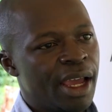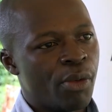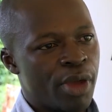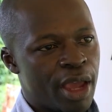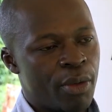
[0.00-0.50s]

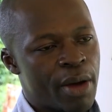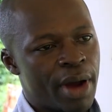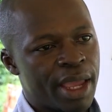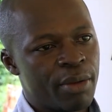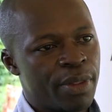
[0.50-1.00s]
We are
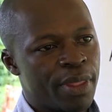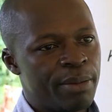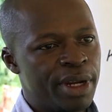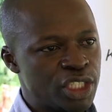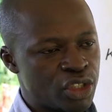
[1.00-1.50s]
working with the
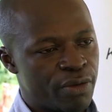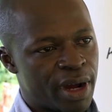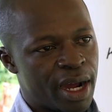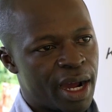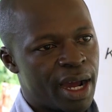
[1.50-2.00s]
Minister of
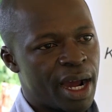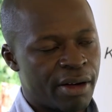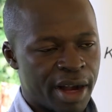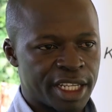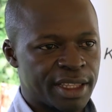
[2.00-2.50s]

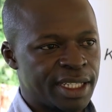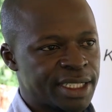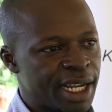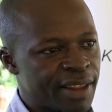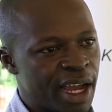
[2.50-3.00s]
Agriculture that is
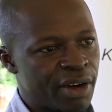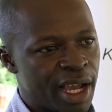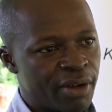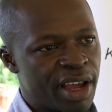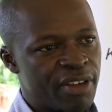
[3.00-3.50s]
under the
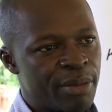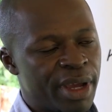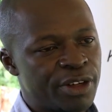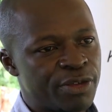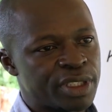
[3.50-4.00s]
county
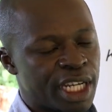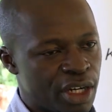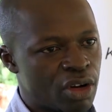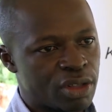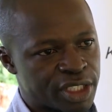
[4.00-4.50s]
government for
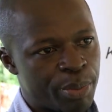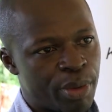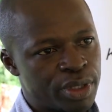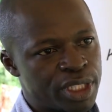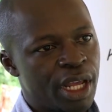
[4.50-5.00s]
technical
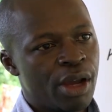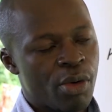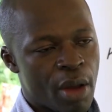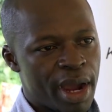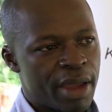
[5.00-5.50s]
support.
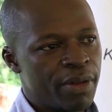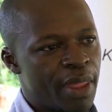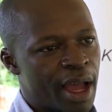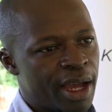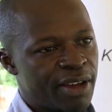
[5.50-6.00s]
We are working with
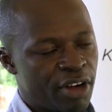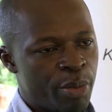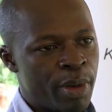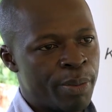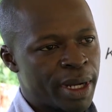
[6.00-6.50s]
our
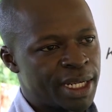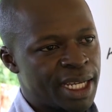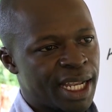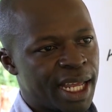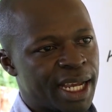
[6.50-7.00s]
development
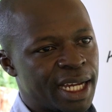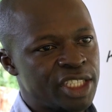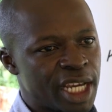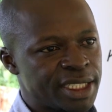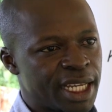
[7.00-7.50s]
partners like
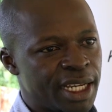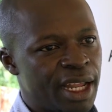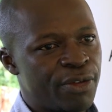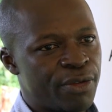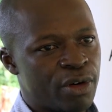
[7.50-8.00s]
GIZ
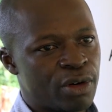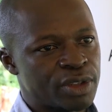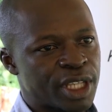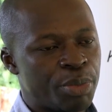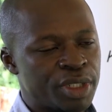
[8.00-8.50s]
for
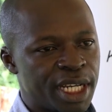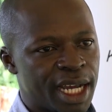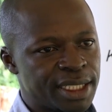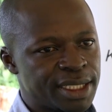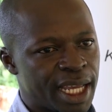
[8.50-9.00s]
supporting
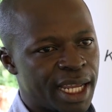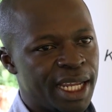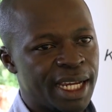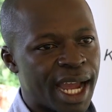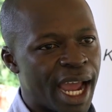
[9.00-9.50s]
us
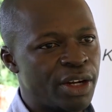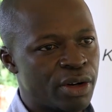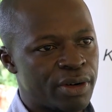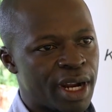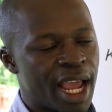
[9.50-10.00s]
in kind
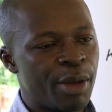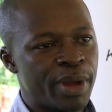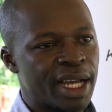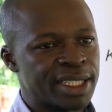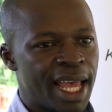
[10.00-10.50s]
or
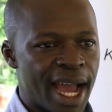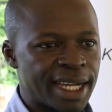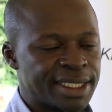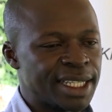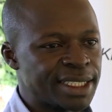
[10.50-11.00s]
helping us
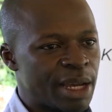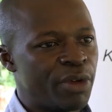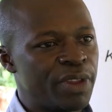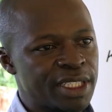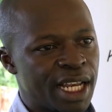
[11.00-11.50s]
access some
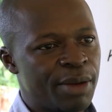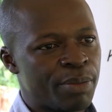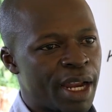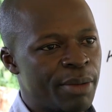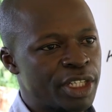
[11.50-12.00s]
of this
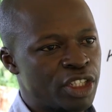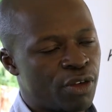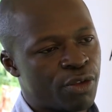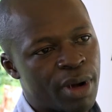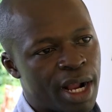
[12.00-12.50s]
plant material
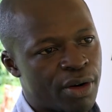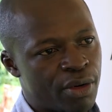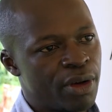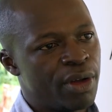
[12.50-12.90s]
from Calro.